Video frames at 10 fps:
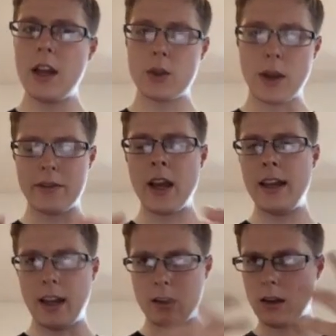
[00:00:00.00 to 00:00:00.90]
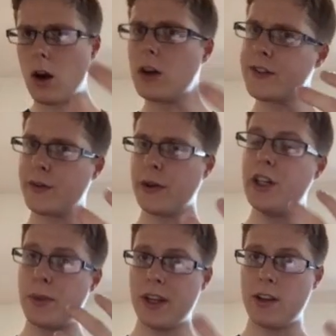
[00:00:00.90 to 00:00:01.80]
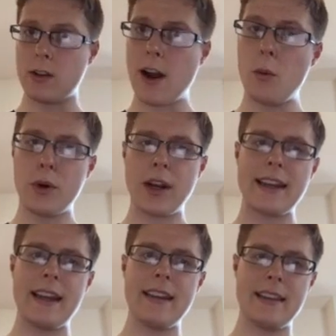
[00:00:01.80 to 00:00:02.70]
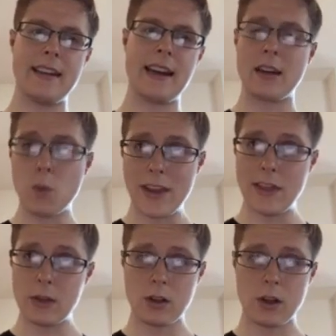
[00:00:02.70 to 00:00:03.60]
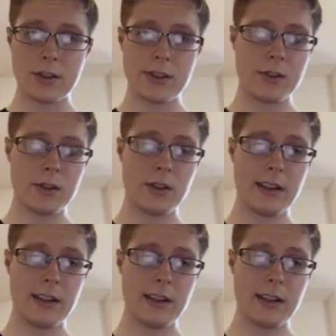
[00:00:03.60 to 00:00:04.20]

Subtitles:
I have a loss for each particular output I get, and then I can weight those losses.